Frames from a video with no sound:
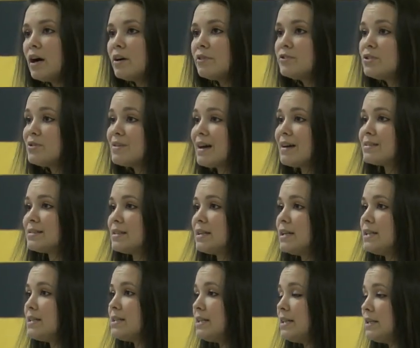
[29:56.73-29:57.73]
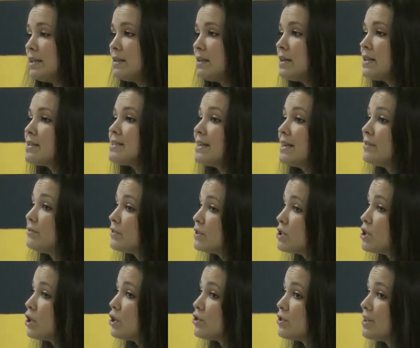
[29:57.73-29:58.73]
of 2018, Stand for
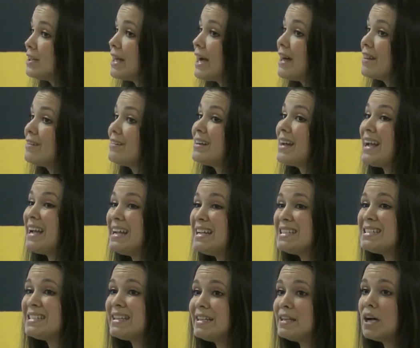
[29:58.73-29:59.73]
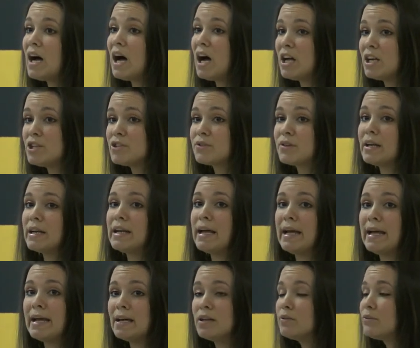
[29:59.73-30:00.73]
Children gathered 1,800
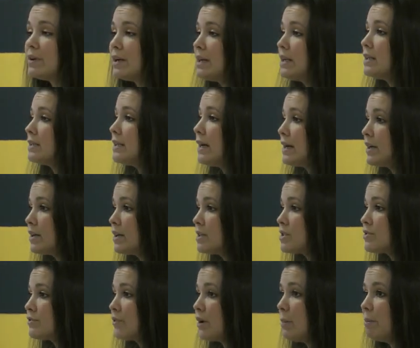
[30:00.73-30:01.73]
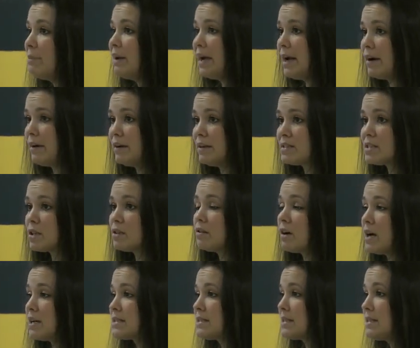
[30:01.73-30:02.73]
handwritten letters from parents
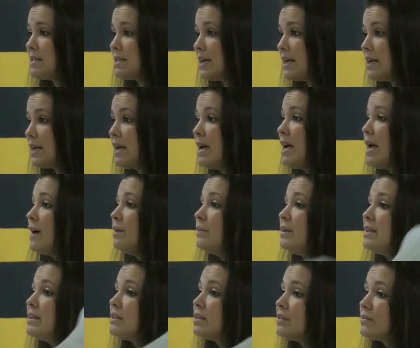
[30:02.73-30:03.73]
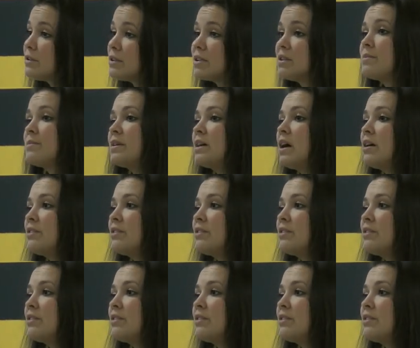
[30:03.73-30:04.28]
across the state, and we delivered them